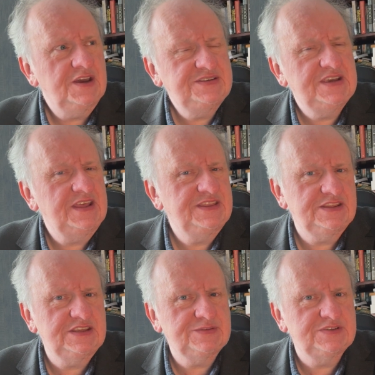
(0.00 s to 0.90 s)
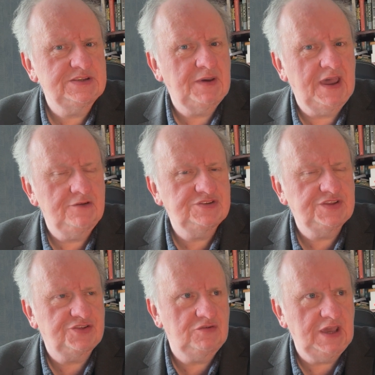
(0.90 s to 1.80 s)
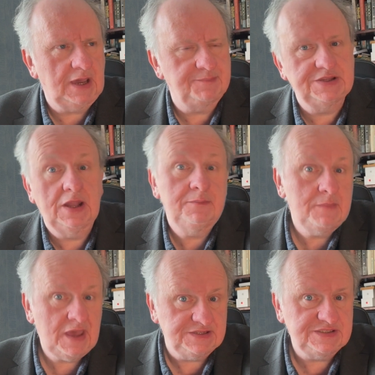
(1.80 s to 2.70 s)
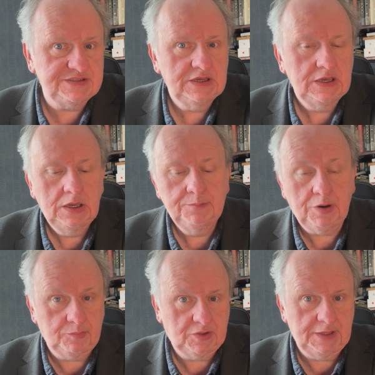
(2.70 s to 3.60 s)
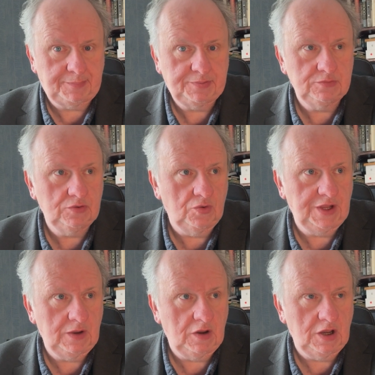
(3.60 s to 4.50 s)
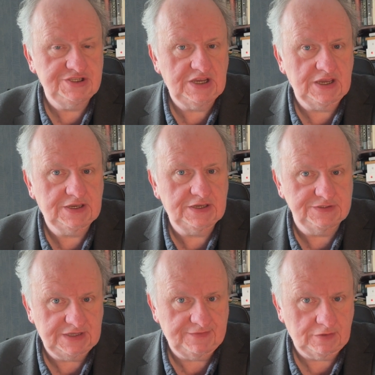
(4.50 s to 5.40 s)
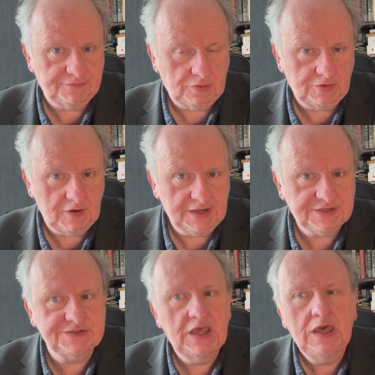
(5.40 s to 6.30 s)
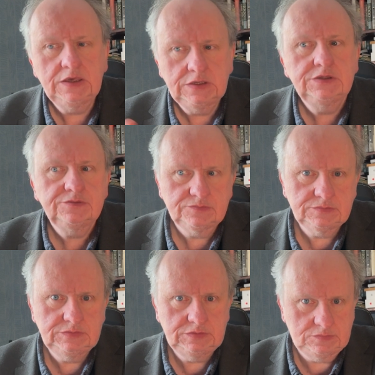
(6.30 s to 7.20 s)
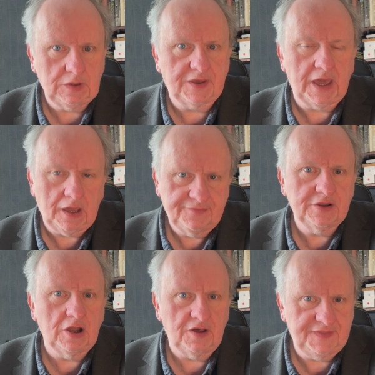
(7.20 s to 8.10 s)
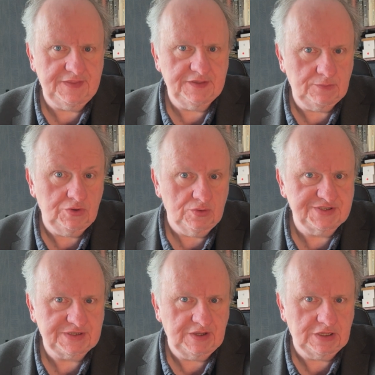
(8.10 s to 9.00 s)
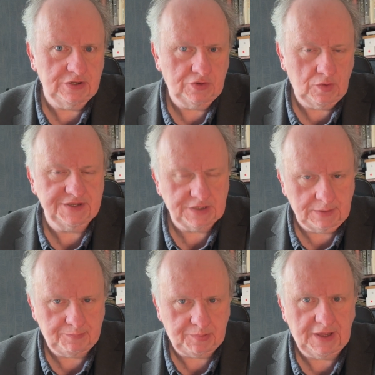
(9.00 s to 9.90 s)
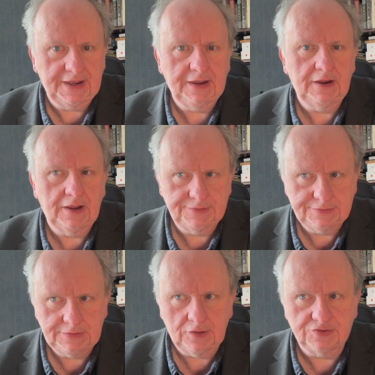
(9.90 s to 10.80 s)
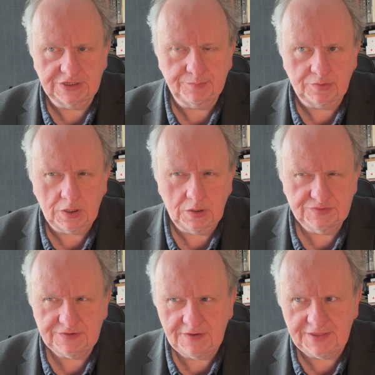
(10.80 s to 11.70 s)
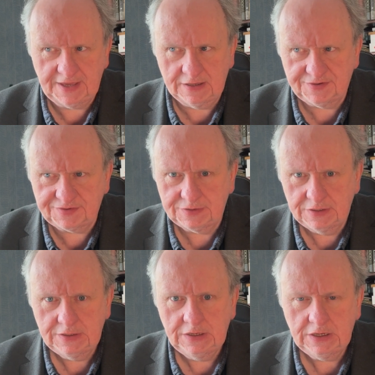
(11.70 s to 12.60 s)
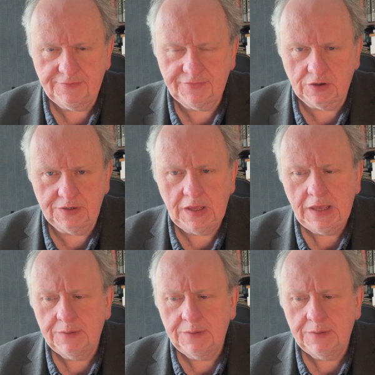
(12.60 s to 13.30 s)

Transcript: I said that this was about three apps, and I meant PopClip, Audio Hijack, and Default Folder X. Okay, I forgot then that it would also include QuickTime Player and Logic Pro. Was there anything else I've forgotten?